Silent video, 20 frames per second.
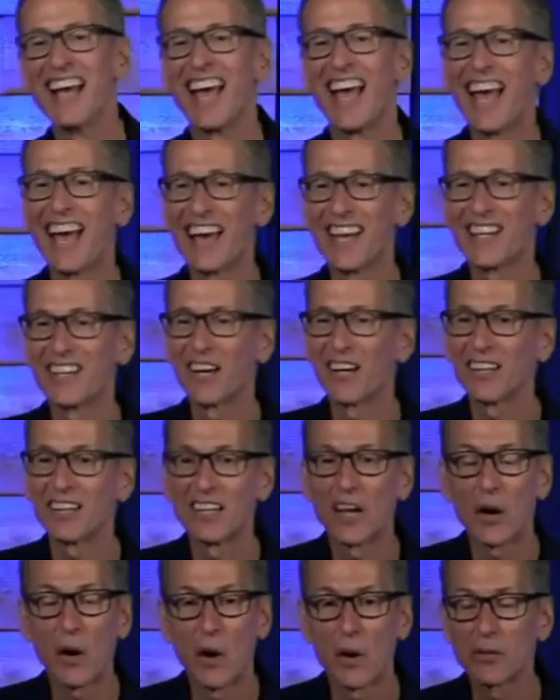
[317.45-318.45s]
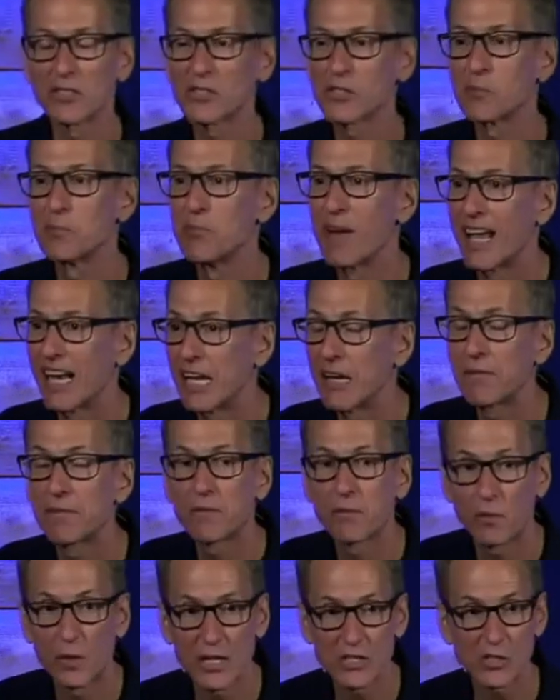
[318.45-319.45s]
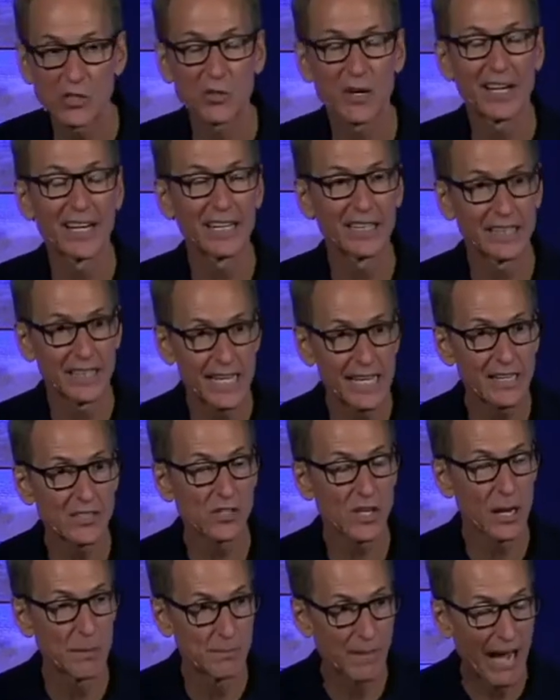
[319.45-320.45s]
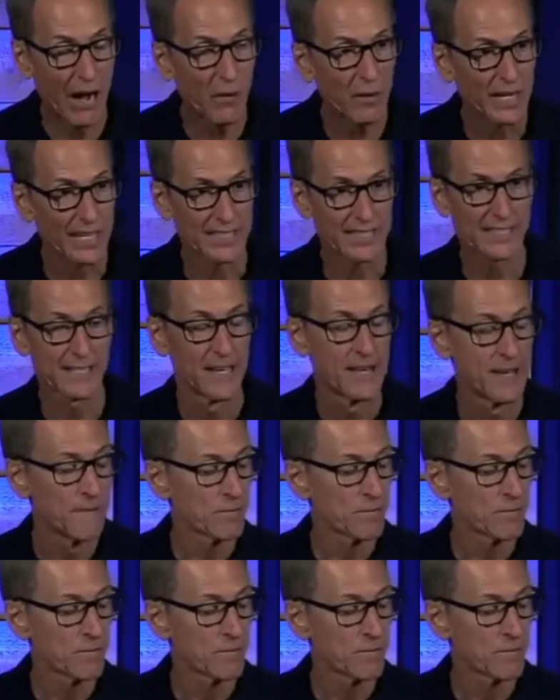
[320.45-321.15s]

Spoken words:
And there are just many frustrating things about it.